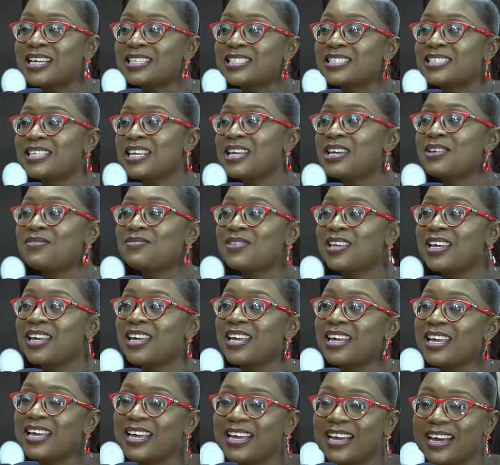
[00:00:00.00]
I saved,
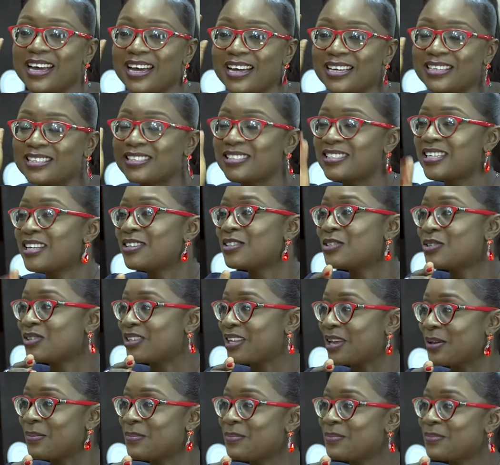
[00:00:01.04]
I sent to
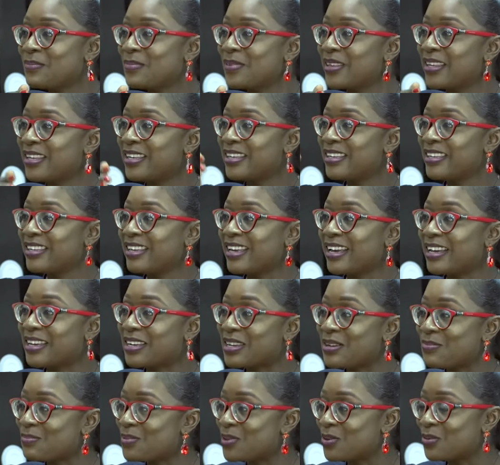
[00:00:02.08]
them. Wow. I
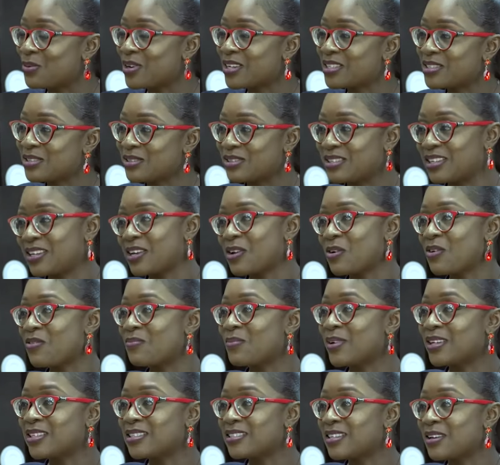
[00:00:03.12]
keep the rest to take care
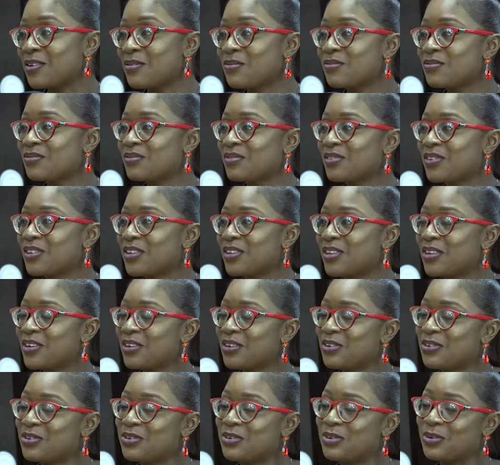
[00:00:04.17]
of myself, right,
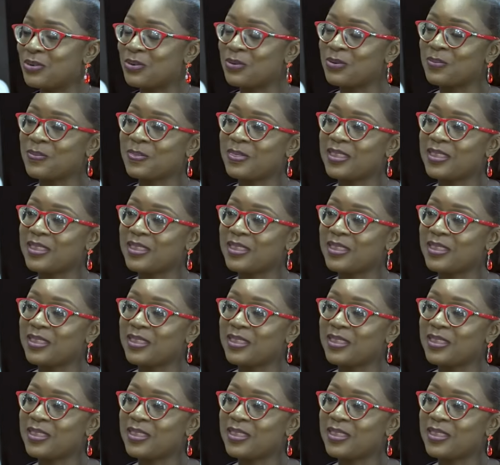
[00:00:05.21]
you know.